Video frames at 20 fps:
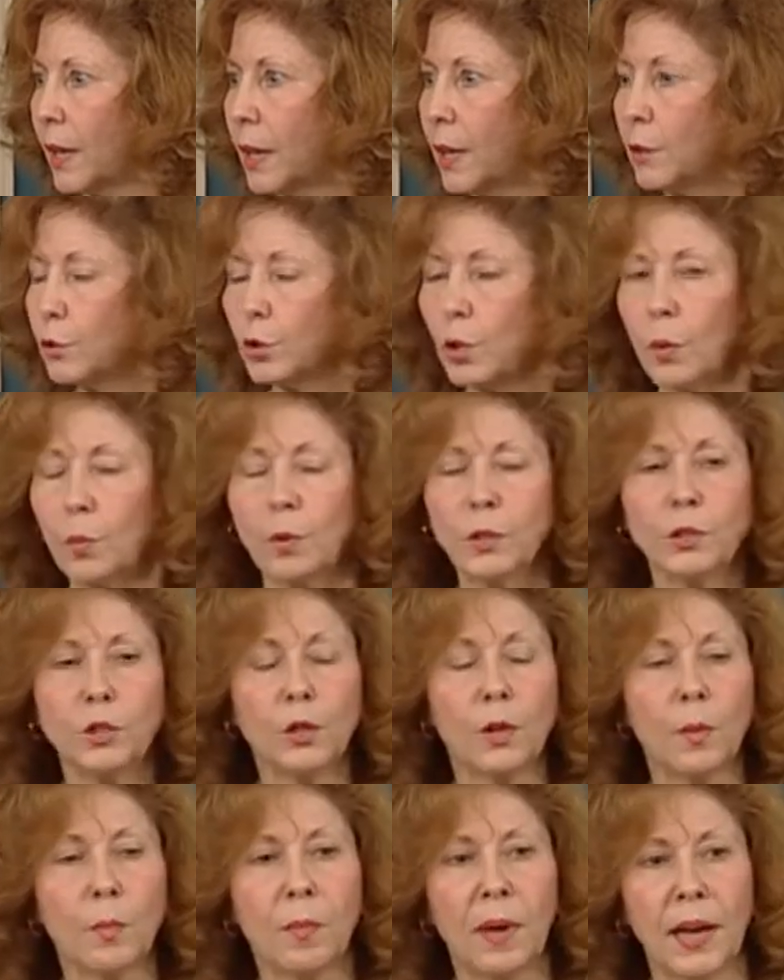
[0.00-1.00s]
So I want
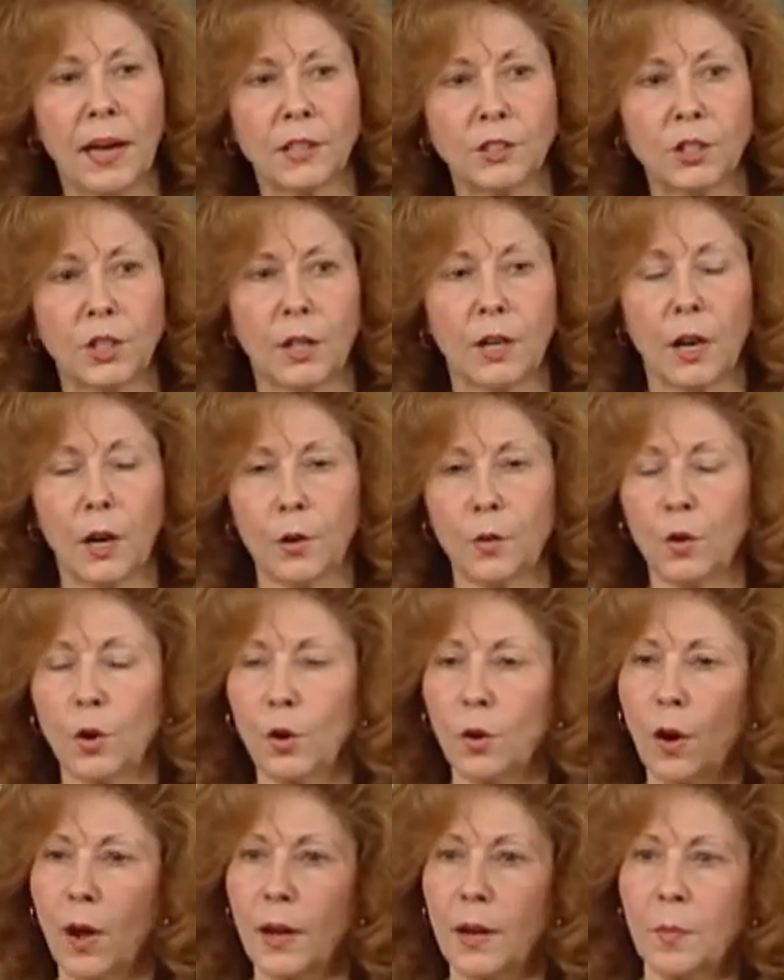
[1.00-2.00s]
you to imagine a
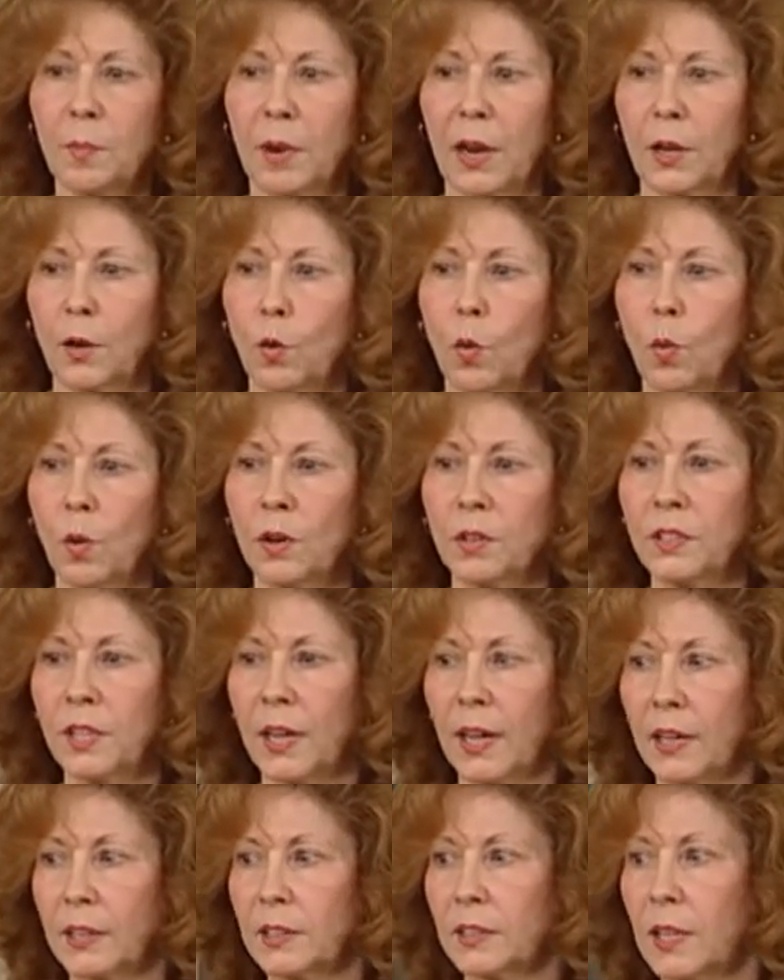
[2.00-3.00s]
neuron in my
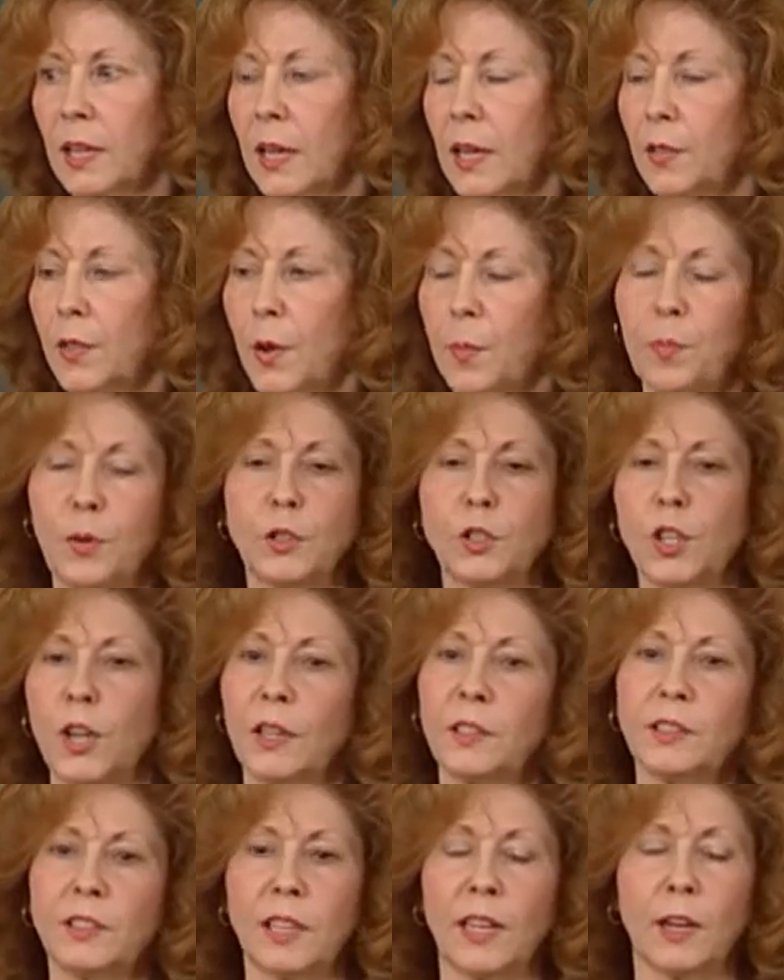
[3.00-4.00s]
cortex that
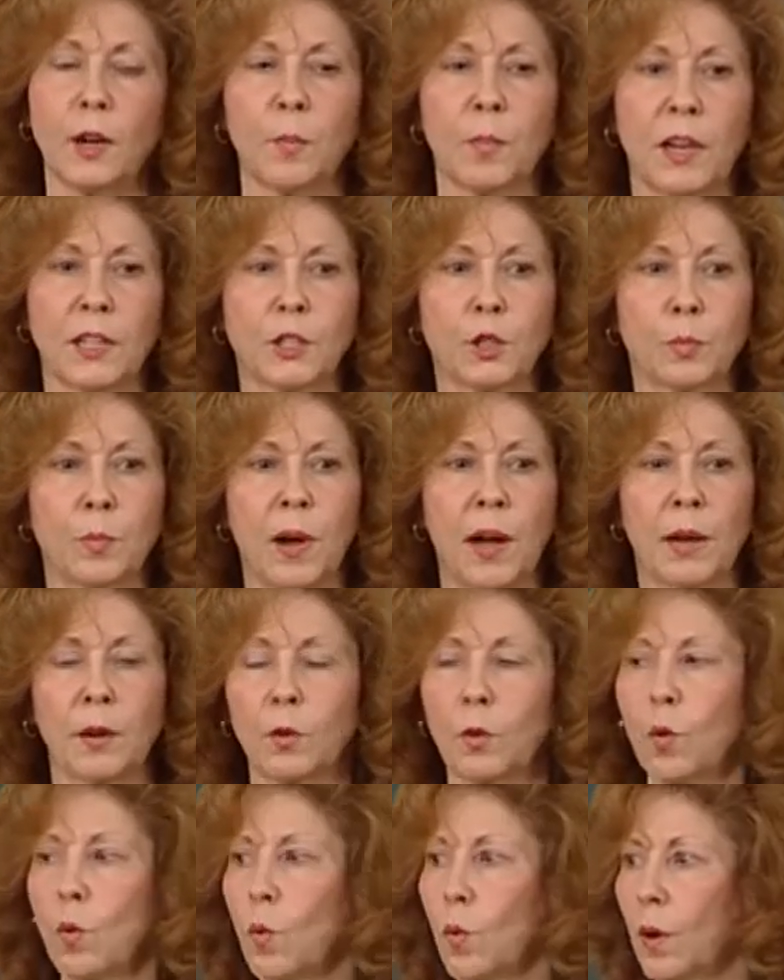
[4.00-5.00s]
projects down to my
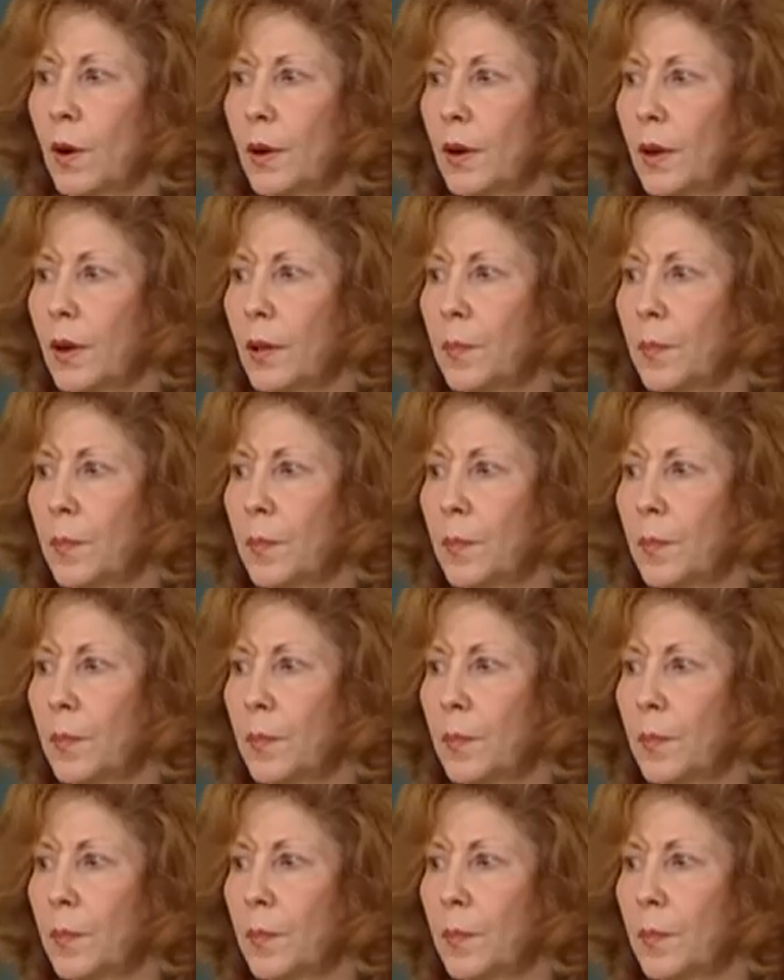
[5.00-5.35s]
spinal cord.